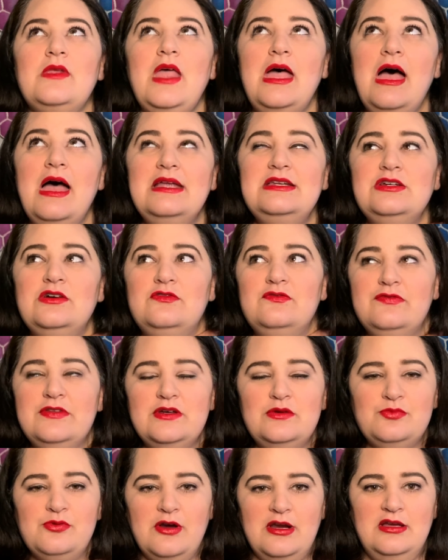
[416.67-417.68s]
I don't feel
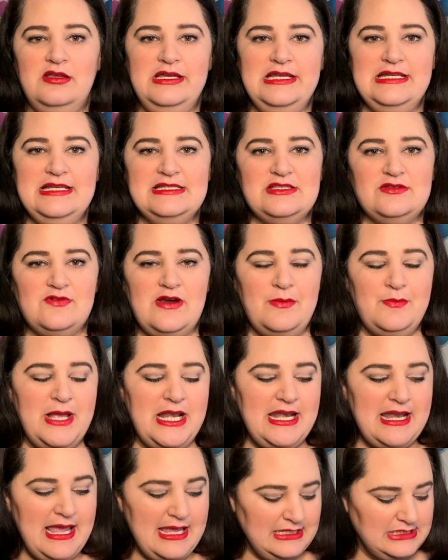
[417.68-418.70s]
prickliness around my
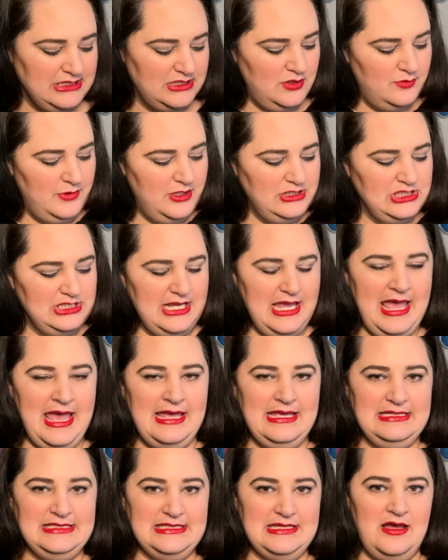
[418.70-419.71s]
neck so much
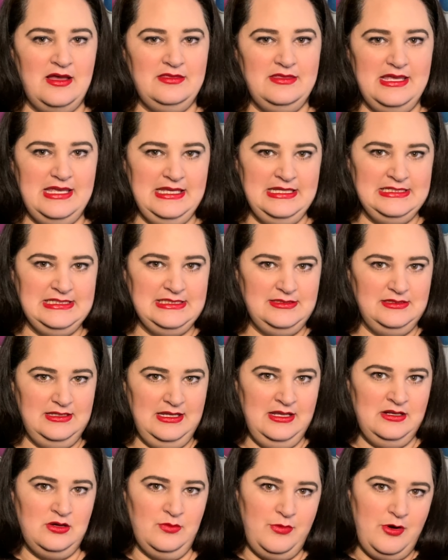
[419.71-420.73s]
as on the
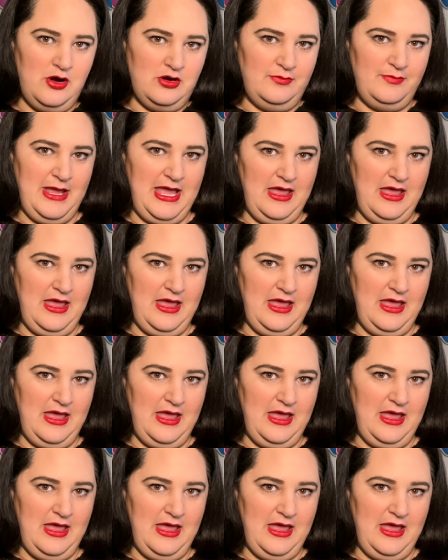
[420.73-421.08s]
inner part of my